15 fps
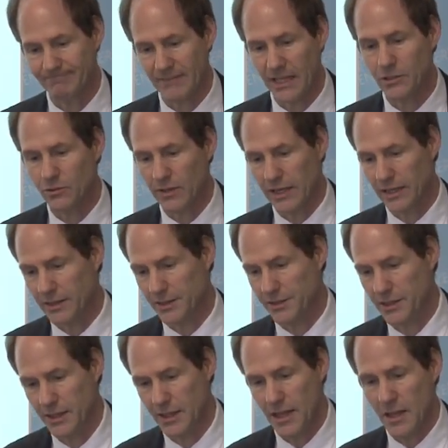iterated,
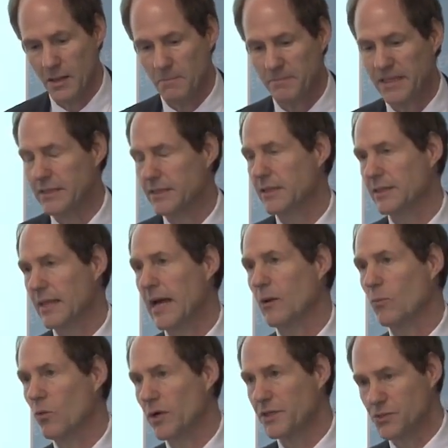meaning
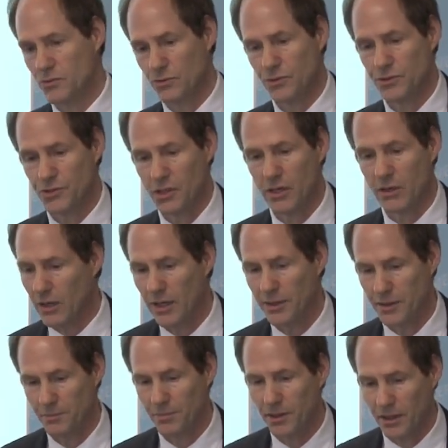that once rules are
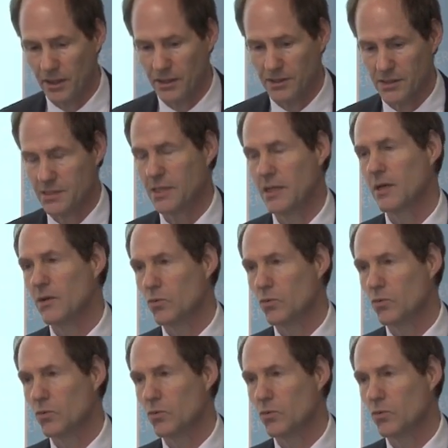on the books,